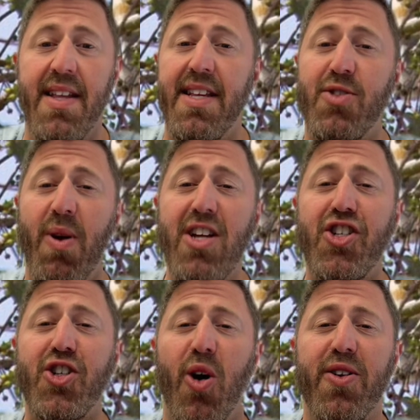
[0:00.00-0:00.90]
These red
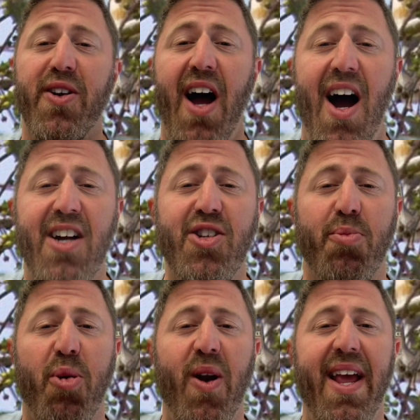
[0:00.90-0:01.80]
shouldered hawks are
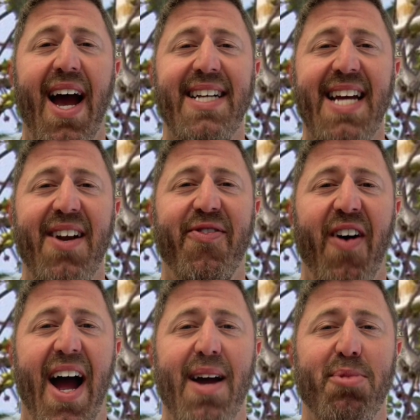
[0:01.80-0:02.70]
pretty
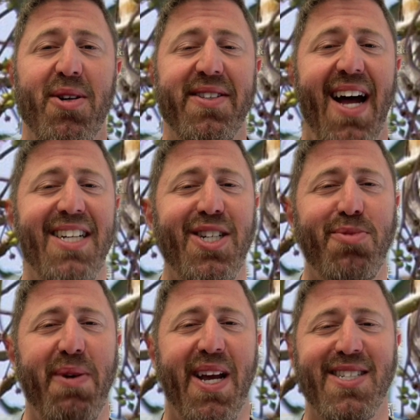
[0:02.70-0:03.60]
identifiable, not just
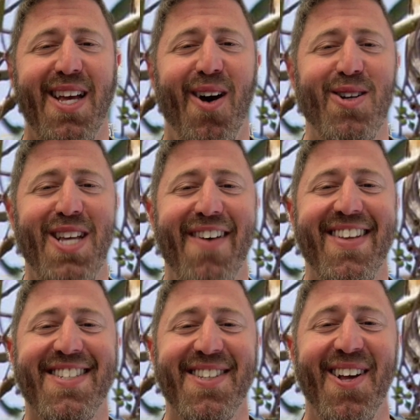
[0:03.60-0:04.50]
because they always have
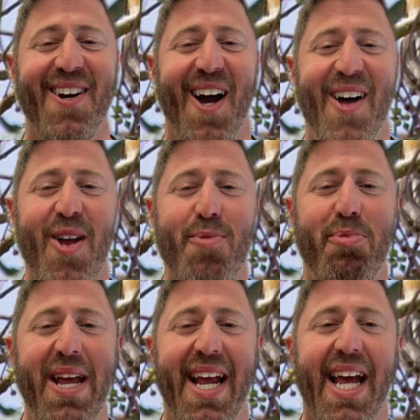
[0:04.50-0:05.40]
this look on their
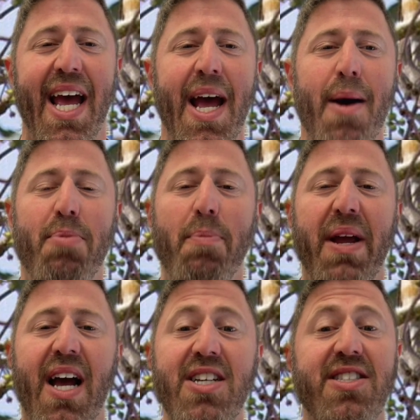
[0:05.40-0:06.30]
beak, but
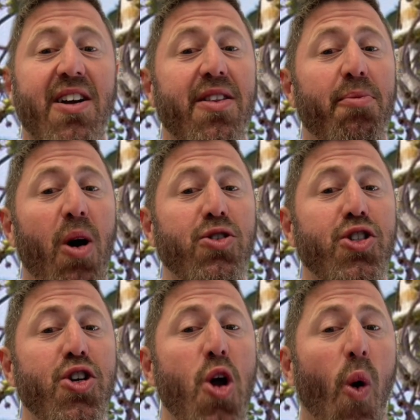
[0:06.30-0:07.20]
because they're the most
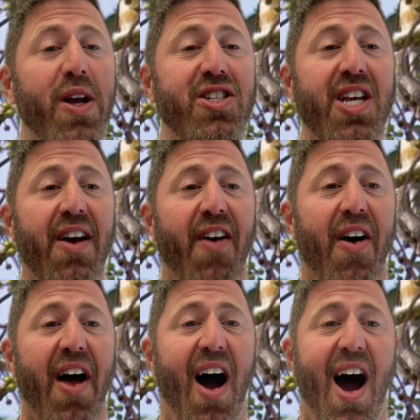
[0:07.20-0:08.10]
noisy of all
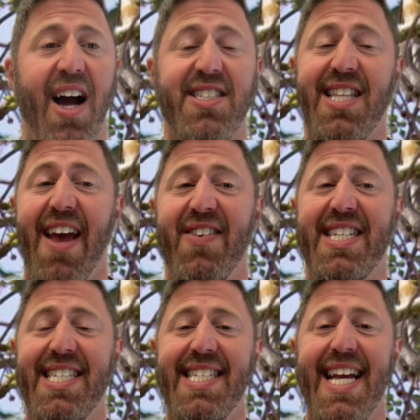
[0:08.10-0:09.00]
the hawks. They have a
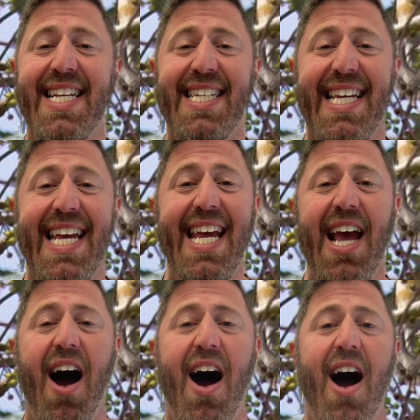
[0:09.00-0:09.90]
distinct
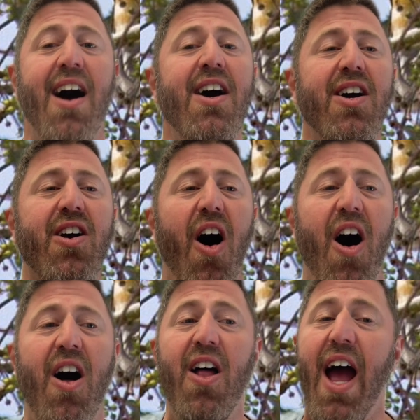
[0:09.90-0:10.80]
kia
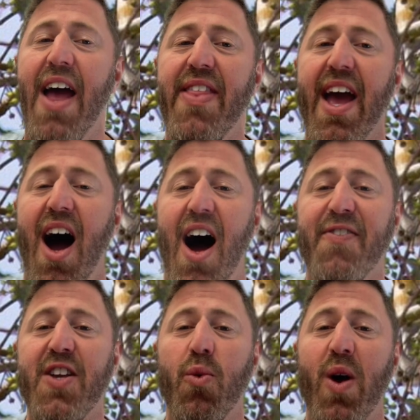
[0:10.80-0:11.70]
call and they
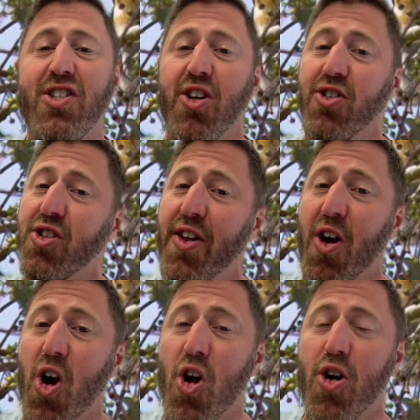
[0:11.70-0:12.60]
often whistle, so they're
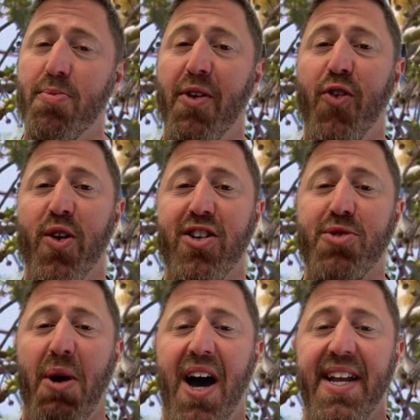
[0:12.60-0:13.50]
heard before they're
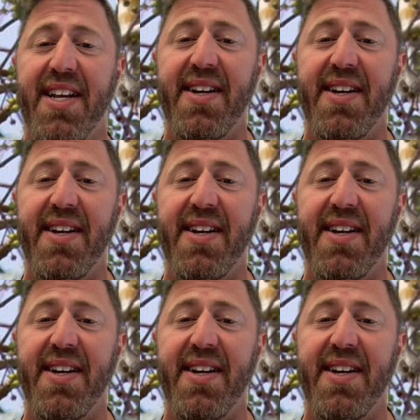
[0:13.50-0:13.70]
spotted.